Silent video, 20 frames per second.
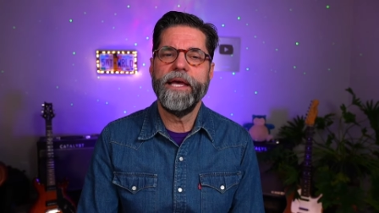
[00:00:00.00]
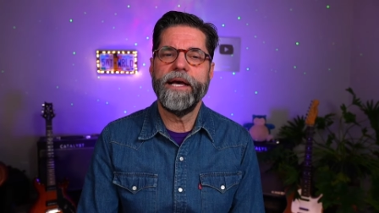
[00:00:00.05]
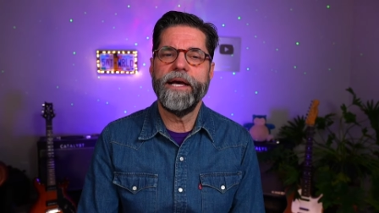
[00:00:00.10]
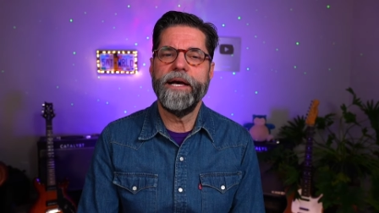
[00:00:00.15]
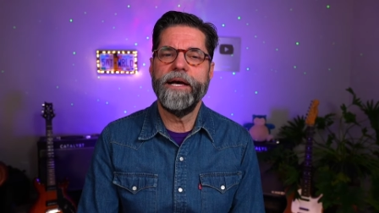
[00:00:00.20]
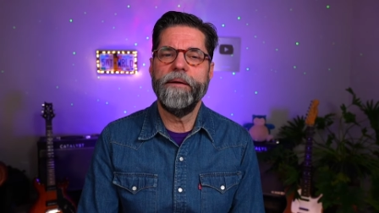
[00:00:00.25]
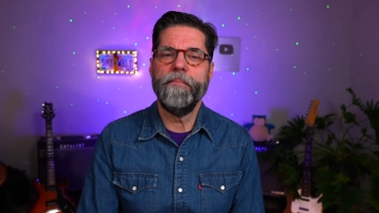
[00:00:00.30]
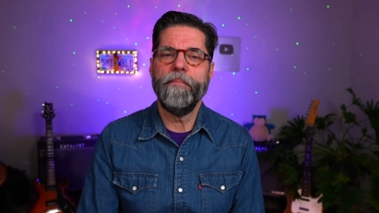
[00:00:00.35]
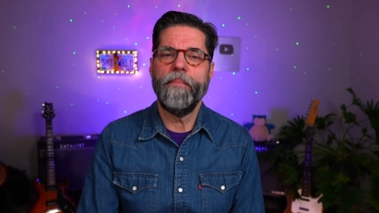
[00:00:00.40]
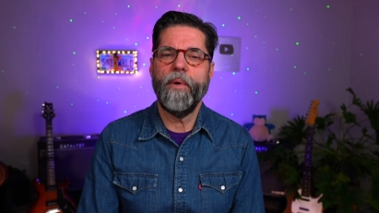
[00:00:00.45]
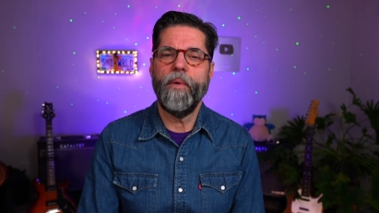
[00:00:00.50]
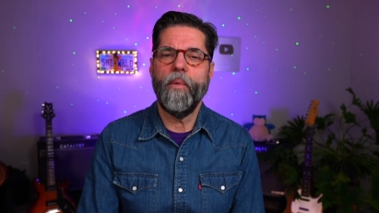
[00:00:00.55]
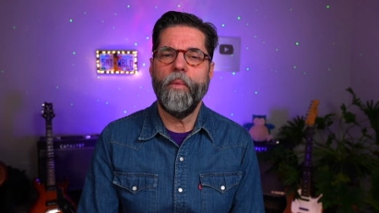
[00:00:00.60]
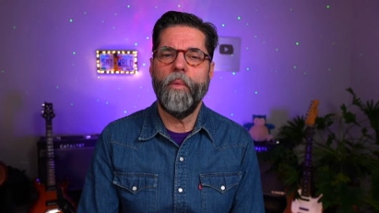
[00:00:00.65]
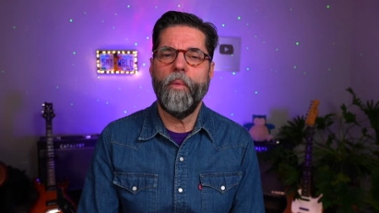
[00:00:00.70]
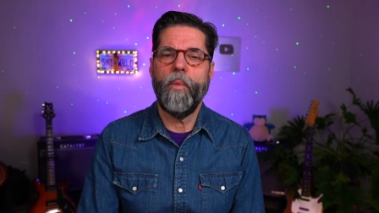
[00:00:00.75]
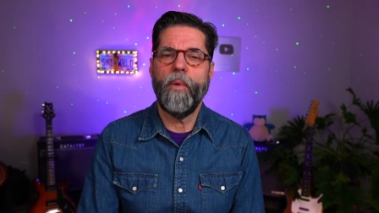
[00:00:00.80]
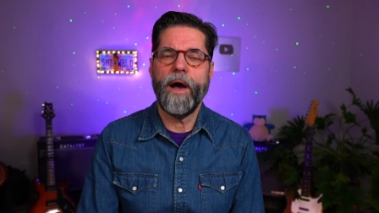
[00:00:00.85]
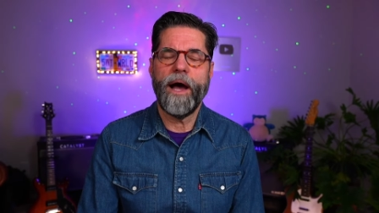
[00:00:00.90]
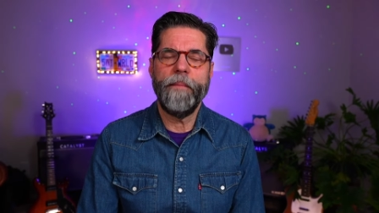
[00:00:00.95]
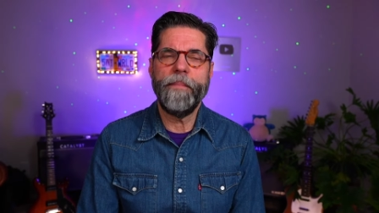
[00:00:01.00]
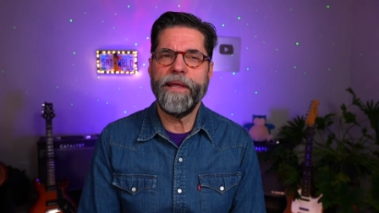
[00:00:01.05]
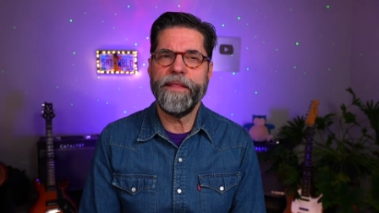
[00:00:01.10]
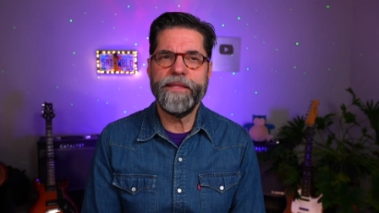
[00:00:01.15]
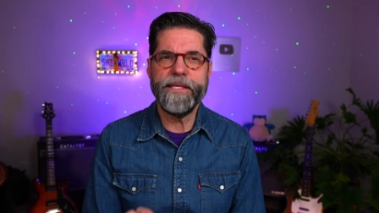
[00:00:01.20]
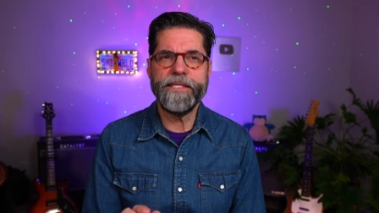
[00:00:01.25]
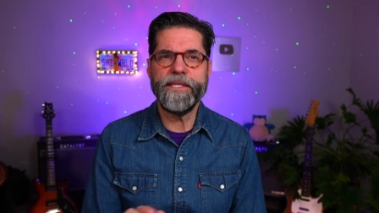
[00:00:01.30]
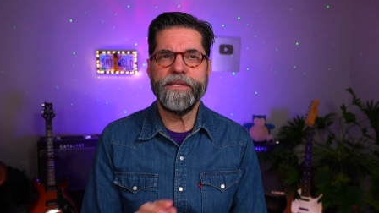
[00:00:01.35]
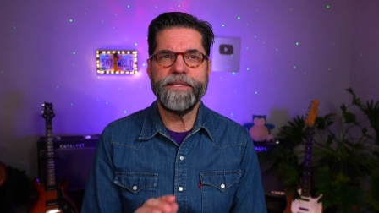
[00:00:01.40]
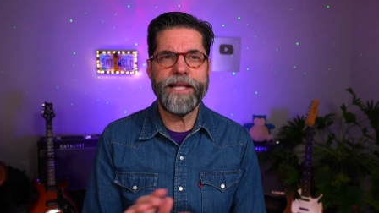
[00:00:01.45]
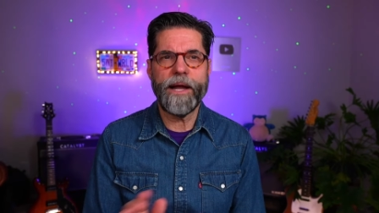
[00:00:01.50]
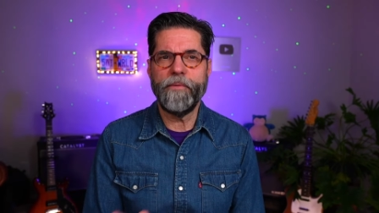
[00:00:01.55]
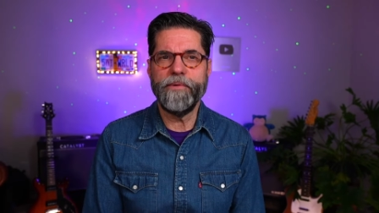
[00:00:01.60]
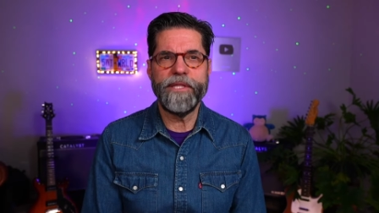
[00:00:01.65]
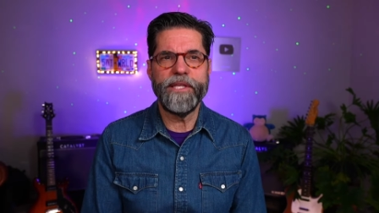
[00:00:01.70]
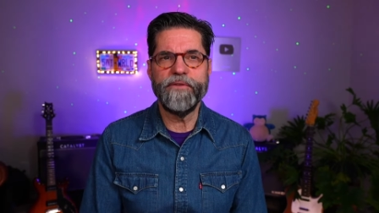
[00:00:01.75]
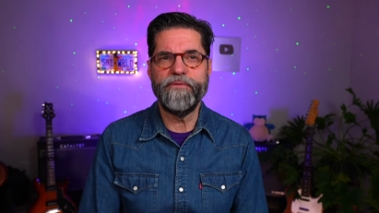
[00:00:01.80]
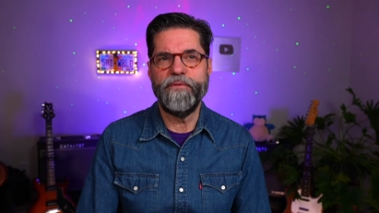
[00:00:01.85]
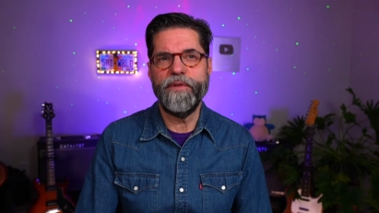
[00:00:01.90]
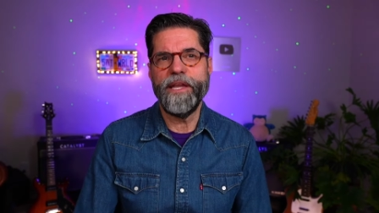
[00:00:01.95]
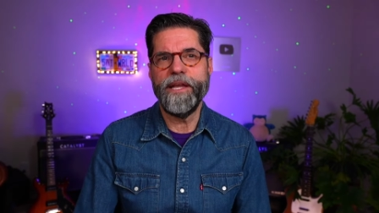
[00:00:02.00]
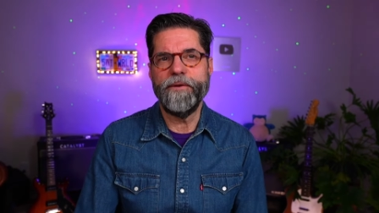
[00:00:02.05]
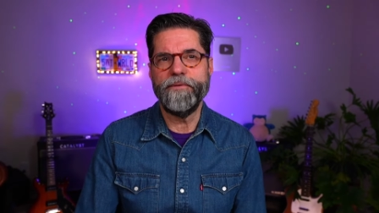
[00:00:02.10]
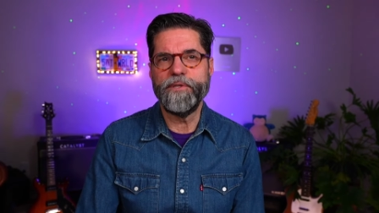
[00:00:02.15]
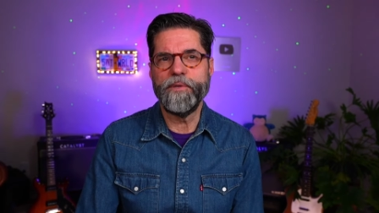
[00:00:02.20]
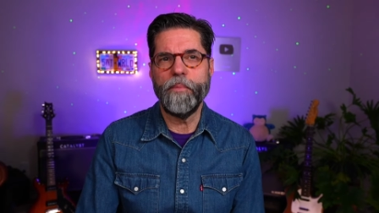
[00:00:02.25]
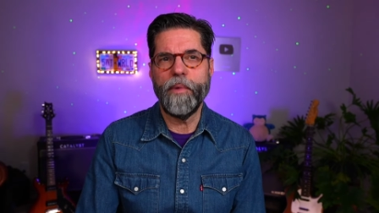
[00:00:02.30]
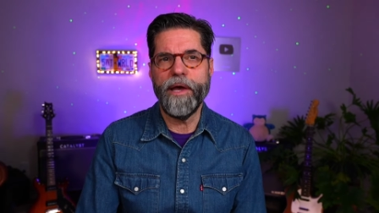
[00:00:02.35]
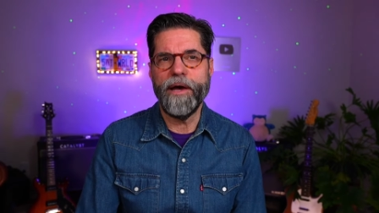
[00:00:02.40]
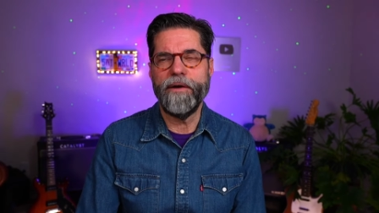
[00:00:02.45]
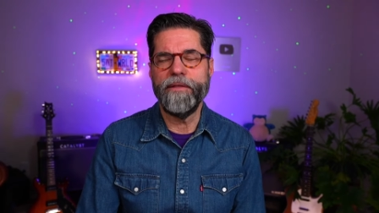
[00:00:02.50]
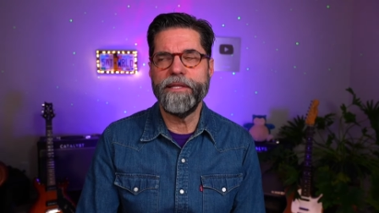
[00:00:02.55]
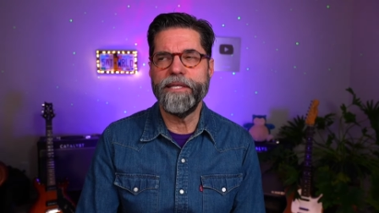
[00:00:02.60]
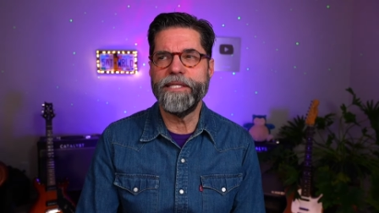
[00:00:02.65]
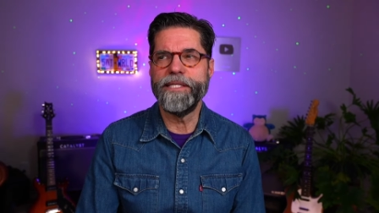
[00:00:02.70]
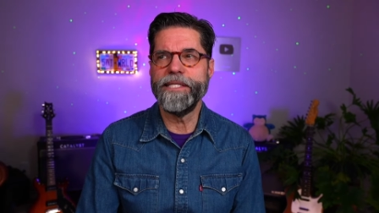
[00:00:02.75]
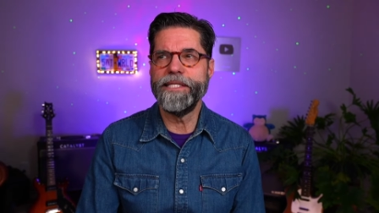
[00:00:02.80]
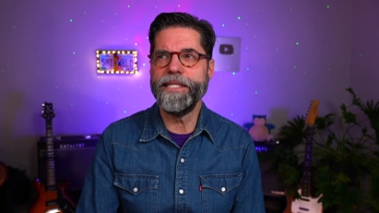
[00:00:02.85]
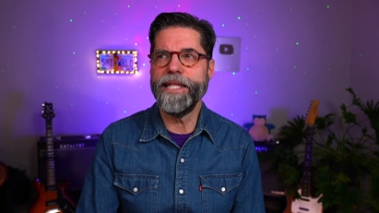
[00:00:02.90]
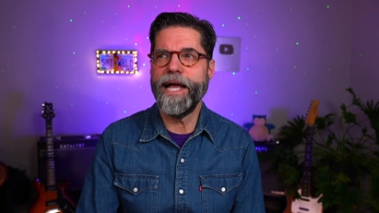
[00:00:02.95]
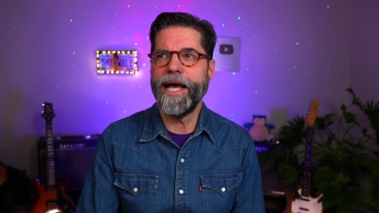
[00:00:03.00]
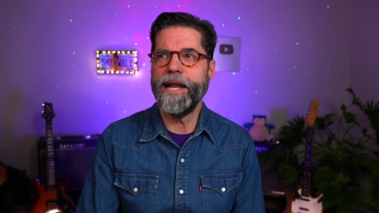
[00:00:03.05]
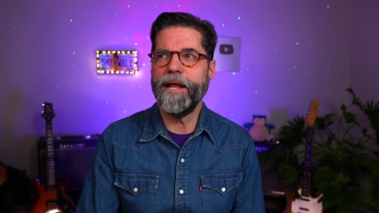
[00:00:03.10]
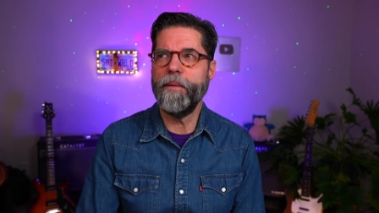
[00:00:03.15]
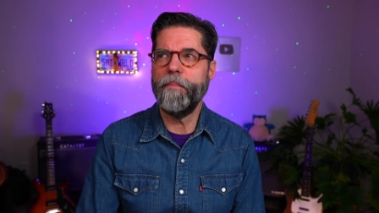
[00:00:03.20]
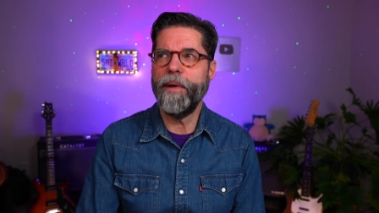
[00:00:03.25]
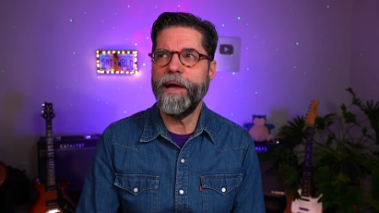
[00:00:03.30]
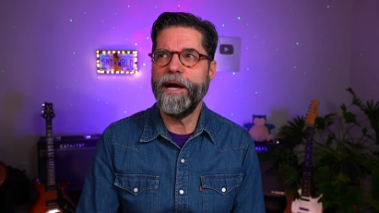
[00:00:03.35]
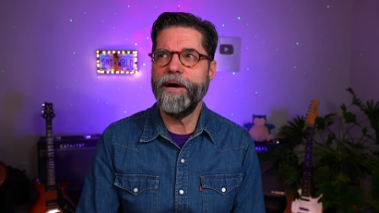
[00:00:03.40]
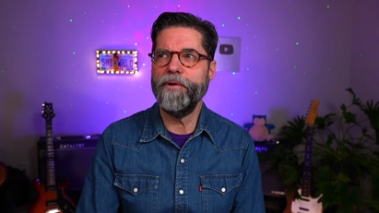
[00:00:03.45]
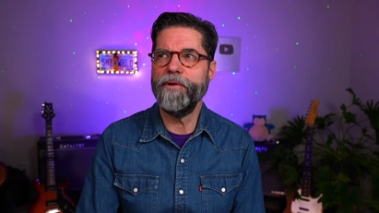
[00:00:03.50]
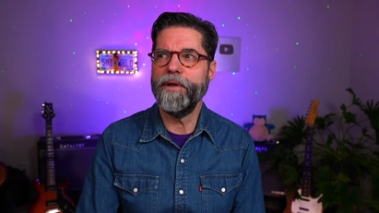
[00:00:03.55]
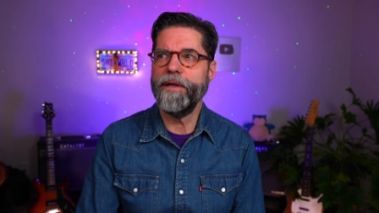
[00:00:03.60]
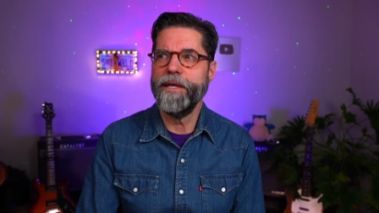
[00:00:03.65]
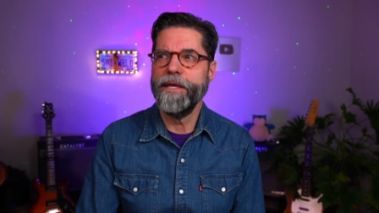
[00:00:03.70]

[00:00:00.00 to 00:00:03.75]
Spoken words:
But this is not what this video is about. This is not about